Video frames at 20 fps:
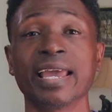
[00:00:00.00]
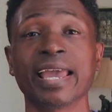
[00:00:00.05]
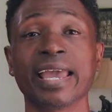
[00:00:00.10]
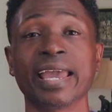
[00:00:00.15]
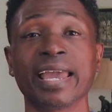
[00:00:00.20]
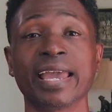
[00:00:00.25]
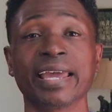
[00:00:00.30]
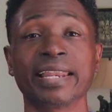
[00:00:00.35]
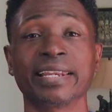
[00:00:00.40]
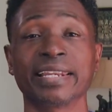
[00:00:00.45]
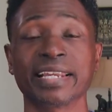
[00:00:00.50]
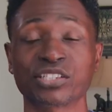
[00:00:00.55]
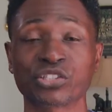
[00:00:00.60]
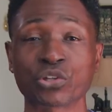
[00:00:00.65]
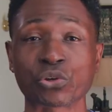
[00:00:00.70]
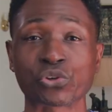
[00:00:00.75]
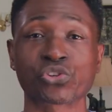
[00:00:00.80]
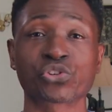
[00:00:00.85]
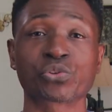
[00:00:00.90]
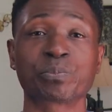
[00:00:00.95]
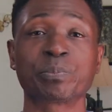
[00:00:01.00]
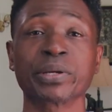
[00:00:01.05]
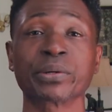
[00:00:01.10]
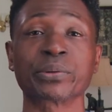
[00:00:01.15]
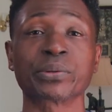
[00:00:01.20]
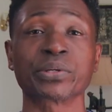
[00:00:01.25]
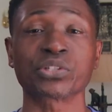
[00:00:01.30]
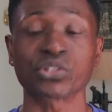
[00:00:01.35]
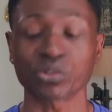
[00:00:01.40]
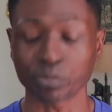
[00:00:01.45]
and that's your
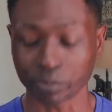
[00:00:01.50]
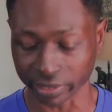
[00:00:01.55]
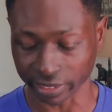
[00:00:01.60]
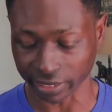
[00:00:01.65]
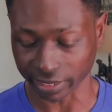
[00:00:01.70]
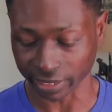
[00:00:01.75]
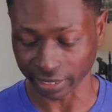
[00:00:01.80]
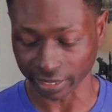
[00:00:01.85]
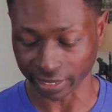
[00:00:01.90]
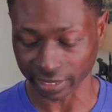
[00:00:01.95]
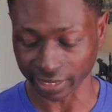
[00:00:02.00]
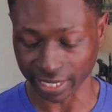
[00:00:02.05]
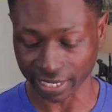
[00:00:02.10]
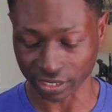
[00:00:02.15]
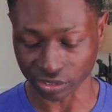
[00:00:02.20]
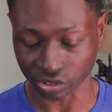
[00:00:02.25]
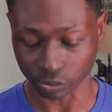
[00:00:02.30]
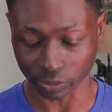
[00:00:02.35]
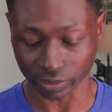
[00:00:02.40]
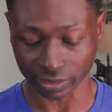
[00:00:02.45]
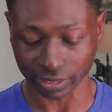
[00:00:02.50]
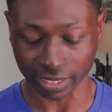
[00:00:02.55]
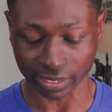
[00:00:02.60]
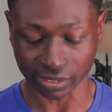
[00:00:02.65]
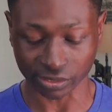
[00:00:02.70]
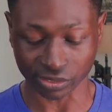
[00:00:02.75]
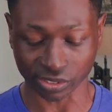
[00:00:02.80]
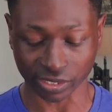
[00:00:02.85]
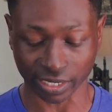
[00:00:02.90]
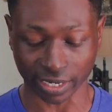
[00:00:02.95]
spirit speaking, and that is what that
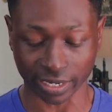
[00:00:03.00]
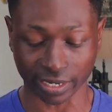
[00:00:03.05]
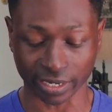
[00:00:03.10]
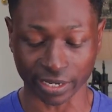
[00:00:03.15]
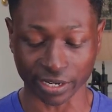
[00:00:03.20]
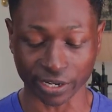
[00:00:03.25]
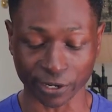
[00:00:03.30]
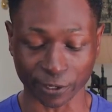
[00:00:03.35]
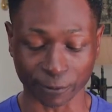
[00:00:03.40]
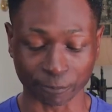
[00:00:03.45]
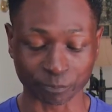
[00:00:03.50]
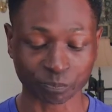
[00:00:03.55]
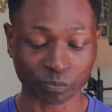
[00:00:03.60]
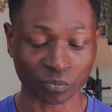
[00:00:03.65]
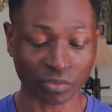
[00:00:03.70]
is saying here.